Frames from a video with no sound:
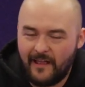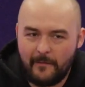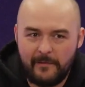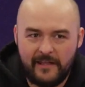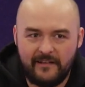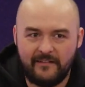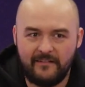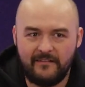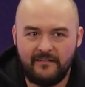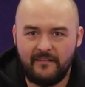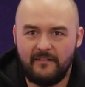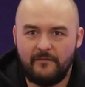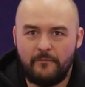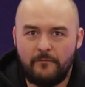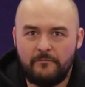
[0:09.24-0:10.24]
I mean,
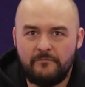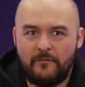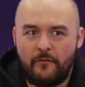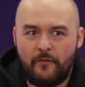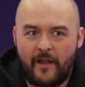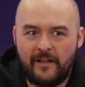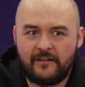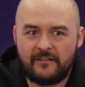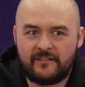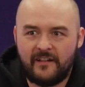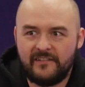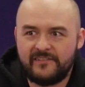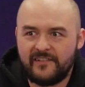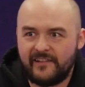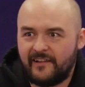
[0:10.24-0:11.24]
fighter,
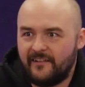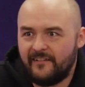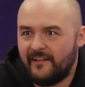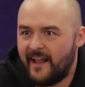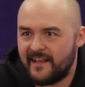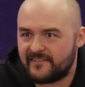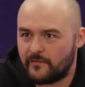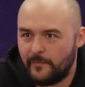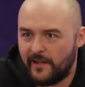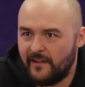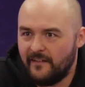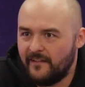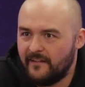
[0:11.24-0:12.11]
gunslinger, has to be.